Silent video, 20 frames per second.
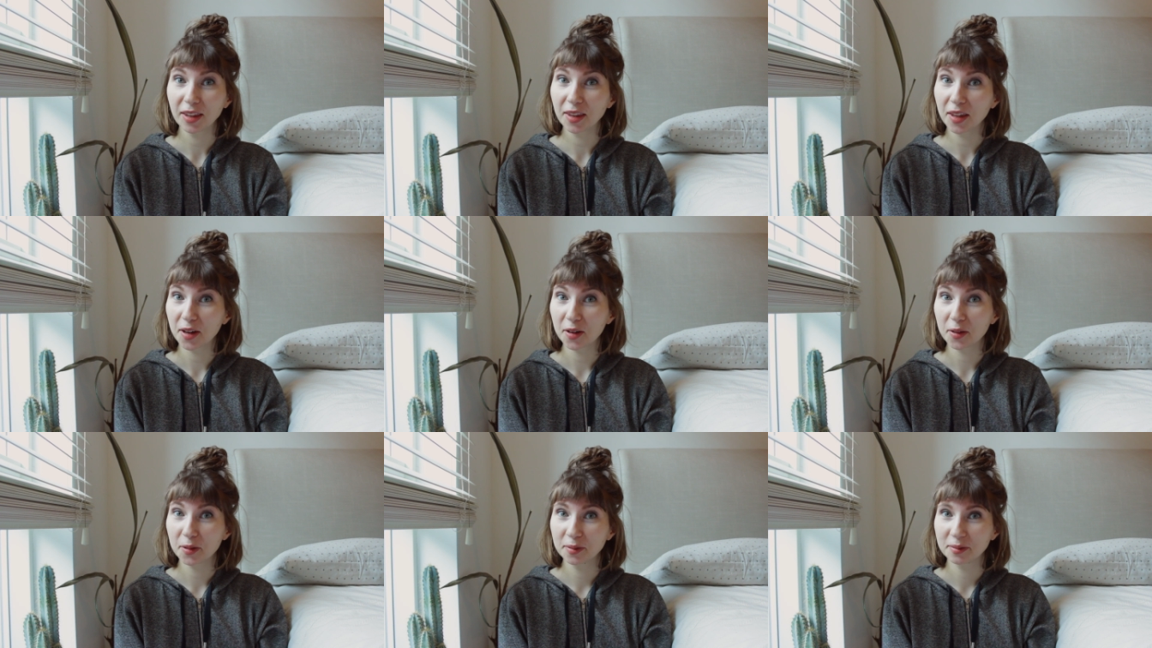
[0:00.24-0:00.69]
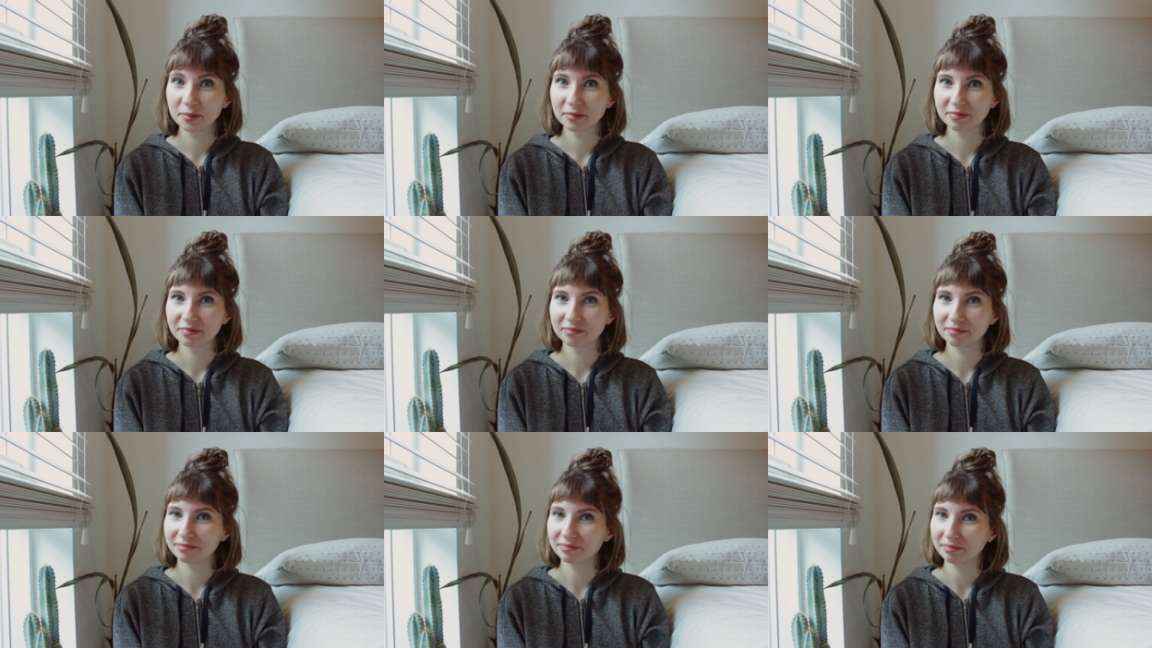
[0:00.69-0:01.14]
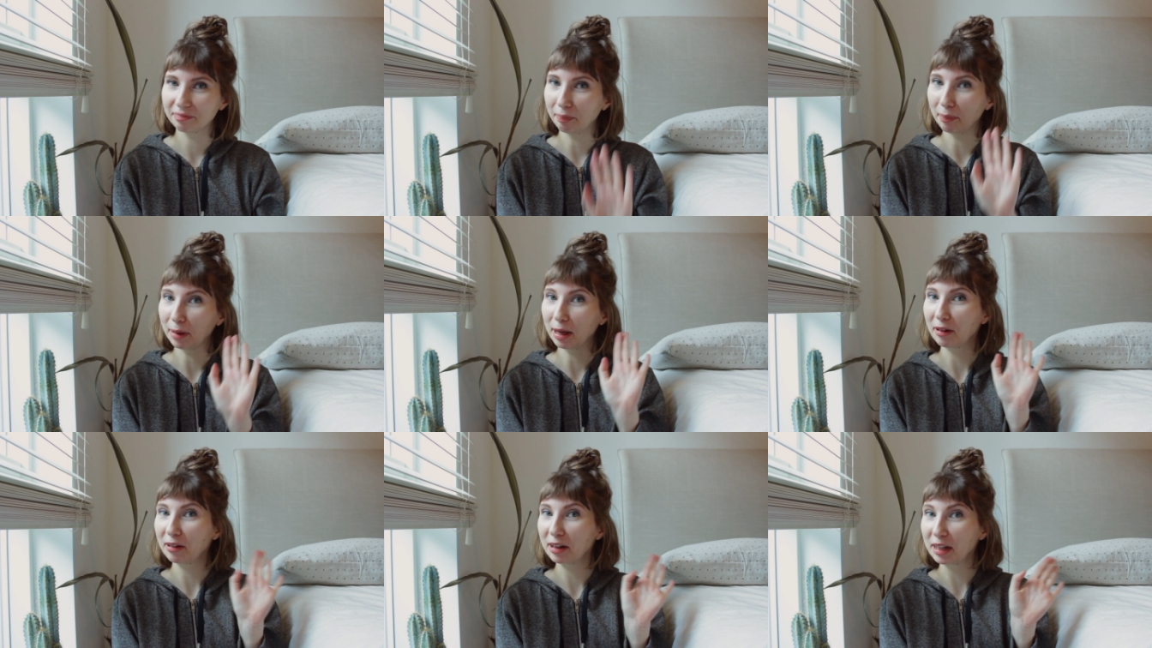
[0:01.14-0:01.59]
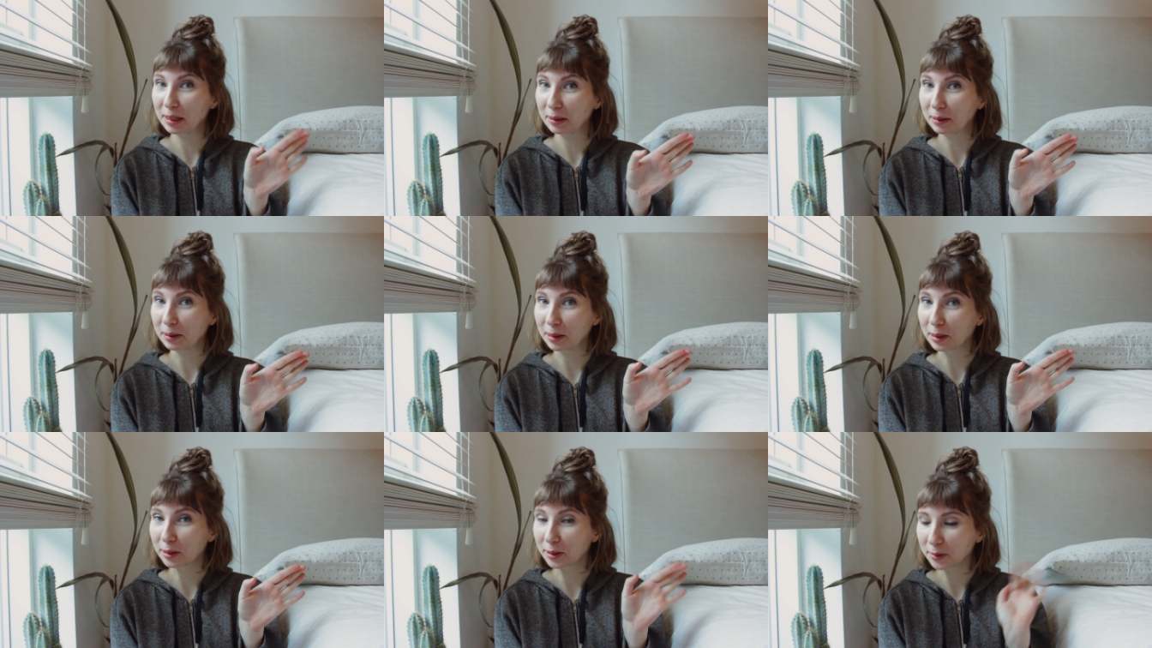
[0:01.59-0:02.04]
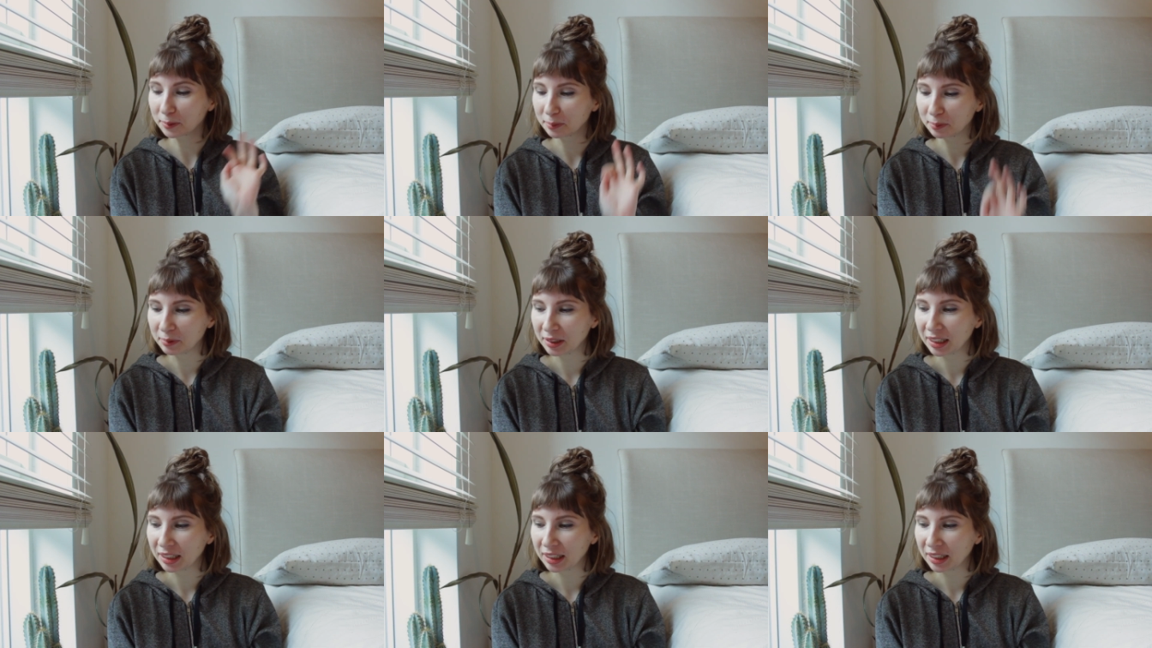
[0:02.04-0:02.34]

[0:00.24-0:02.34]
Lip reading: Hello, Marion here.